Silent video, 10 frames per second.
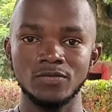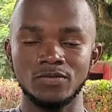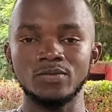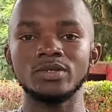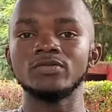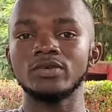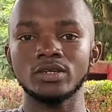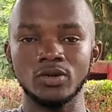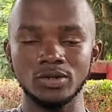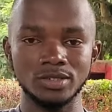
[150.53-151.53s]
from
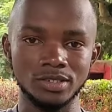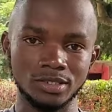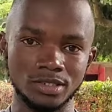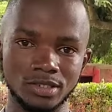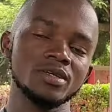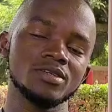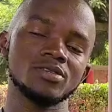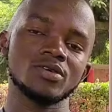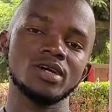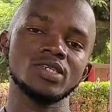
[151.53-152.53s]
different continents.
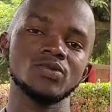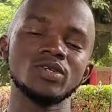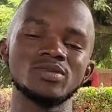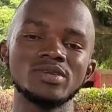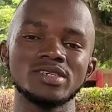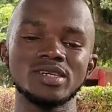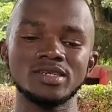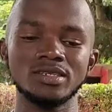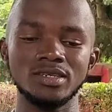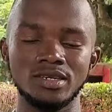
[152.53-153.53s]
So guys, which means
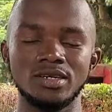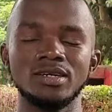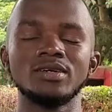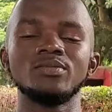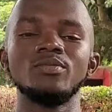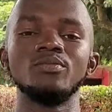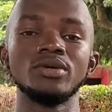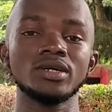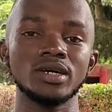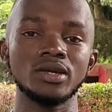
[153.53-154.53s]
that
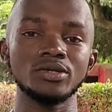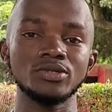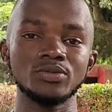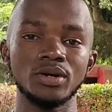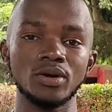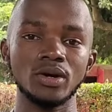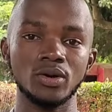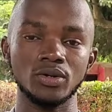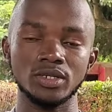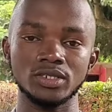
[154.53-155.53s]
being a YouTuber or a
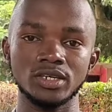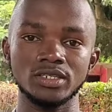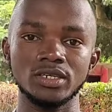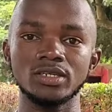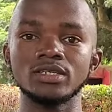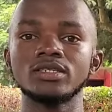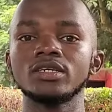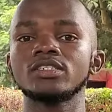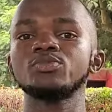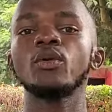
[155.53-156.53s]
content creator, it
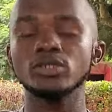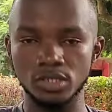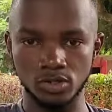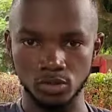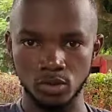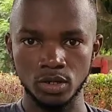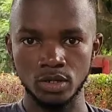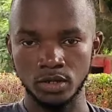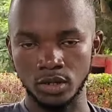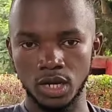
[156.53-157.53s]
exposes you
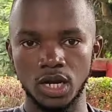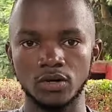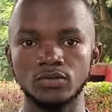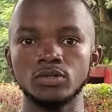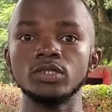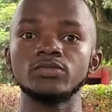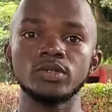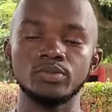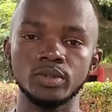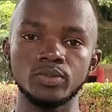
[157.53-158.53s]
to
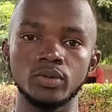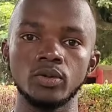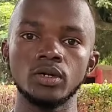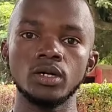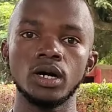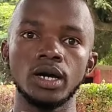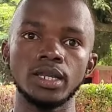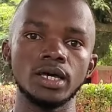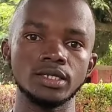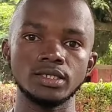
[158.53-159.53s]
different people,
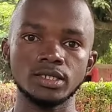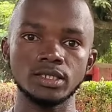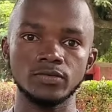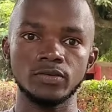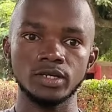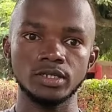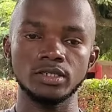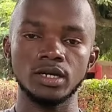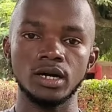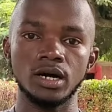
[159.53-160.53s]
learning different
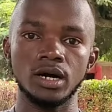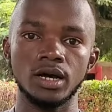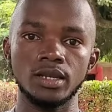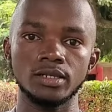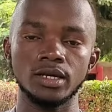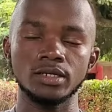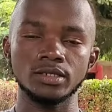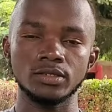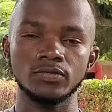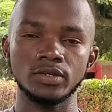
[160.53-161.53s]

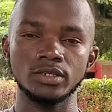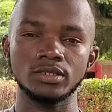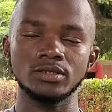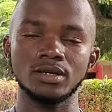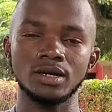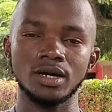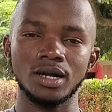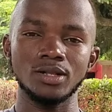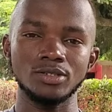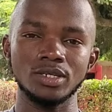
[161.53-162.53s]

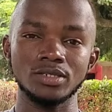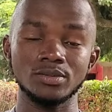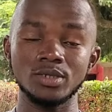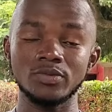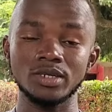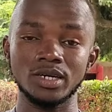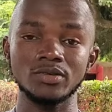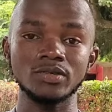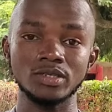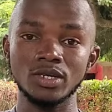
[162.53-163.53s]
cultures from different
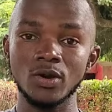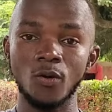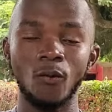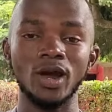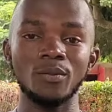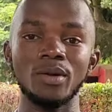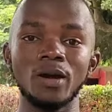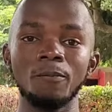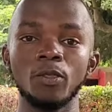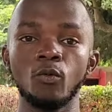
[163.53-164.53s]
countries,
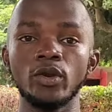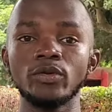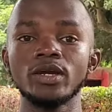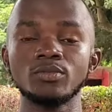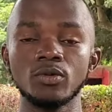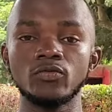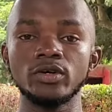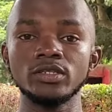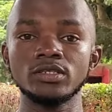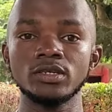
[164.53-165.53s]
whereby when you get more
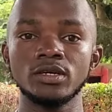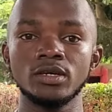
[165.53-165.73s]
friends,